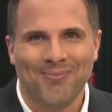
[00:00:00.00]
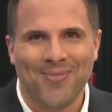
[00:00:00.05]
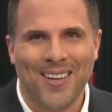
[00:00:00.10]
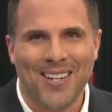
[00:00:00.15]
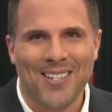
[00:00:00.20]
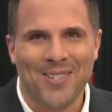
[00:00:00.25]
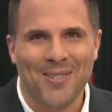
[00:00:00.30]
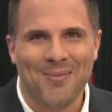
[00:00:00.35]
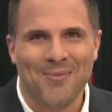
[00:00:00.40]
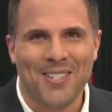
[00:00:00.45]
my
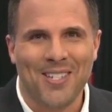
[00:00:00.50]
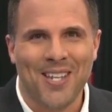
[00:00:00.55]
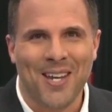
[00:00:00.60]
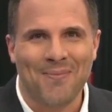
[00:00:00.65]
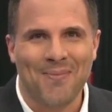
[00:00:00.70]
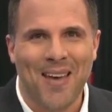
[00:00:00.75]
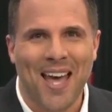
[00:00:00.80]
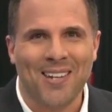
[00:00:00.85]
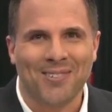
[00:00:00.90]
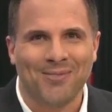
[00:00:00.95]
superstar
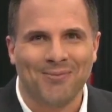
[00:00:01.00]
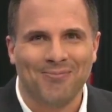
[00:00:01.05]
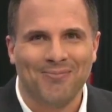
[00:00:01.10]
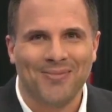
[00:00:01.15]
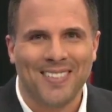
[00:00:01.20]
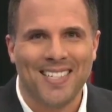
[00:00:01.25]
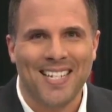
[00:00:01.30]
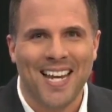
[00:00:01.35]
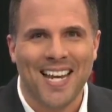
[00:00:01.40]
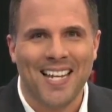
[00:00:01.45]
panel,
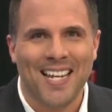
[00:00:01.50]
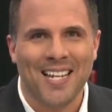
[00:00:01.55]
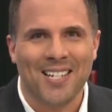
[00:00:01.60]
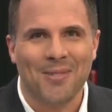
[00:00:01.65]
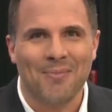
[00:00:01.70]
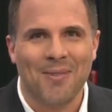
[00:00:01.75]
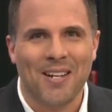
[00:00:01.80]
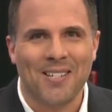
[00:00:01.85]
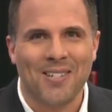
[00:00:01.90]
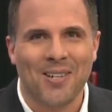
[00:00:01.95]
the Daily
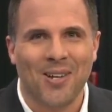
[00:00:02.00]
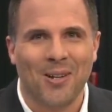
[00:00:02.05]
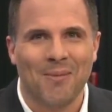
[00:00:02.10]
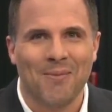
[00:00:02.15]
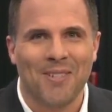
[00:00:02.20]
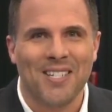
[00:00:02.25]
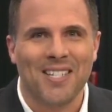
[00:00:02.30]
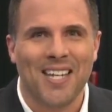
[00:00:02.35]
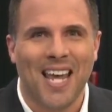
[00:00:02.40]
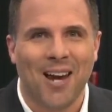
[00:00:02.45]
Express
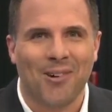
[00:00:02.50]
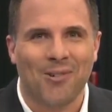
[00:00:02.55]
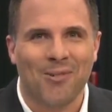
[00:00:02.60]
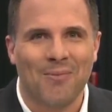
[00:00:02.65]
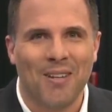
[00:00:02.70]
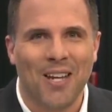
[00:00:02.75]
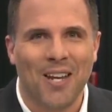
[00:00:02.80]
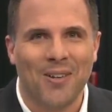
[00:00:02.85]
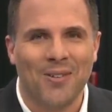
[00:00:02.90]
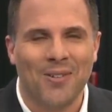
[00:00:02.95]
columnist Carole
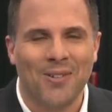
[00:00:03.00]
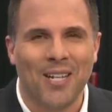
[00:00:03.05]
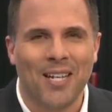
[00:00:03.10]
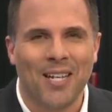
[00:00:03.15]
Malone,